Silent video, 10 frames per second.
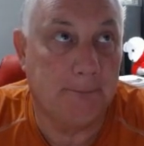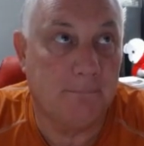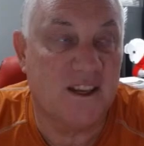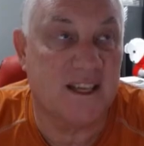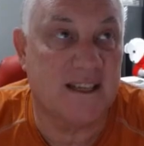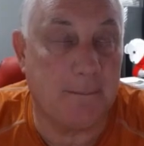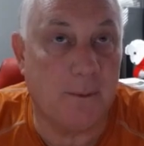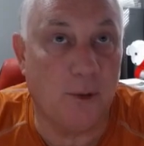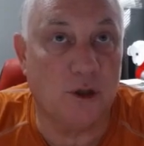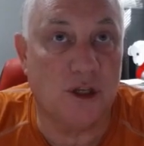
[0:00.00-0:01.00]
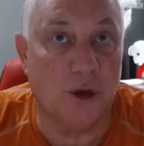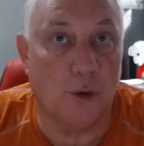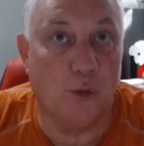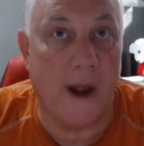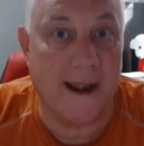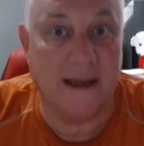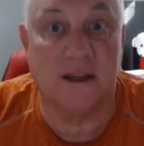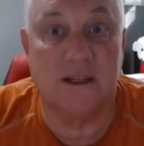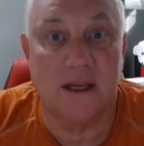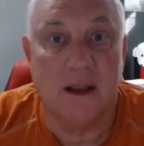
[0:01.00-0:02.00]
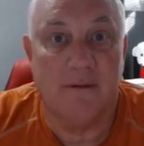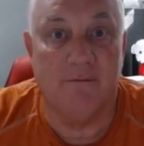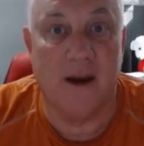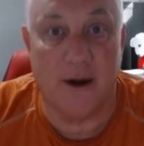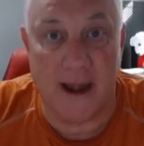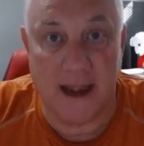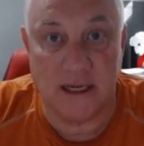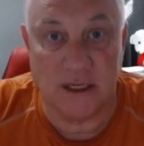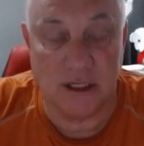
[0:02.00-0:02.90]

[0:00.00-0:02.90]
susceptible to ratings variations.